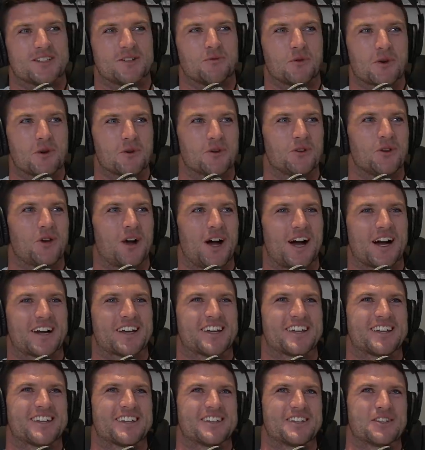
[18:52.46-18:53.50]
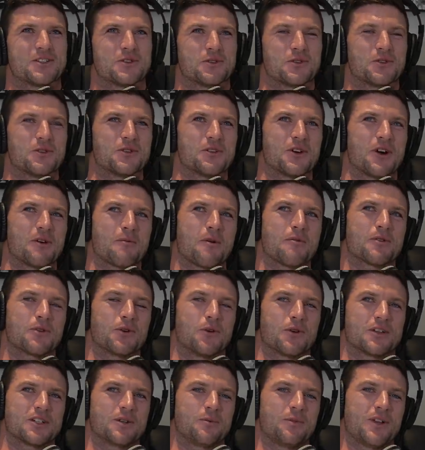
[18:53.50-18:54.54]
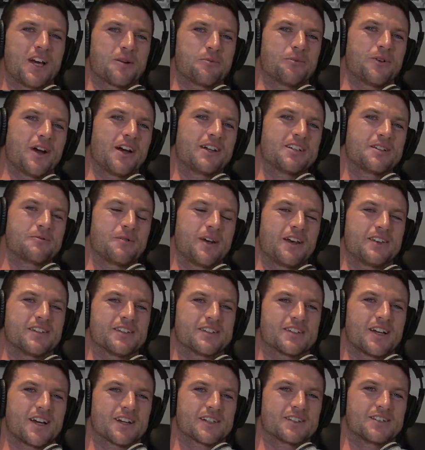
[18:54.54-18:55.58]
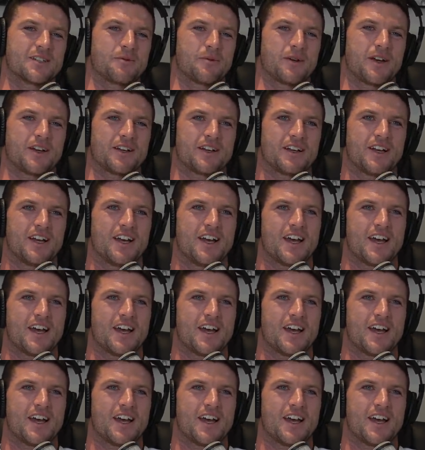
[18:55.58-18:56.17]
and we were like, I remember talking to Blake Braley about this actually, about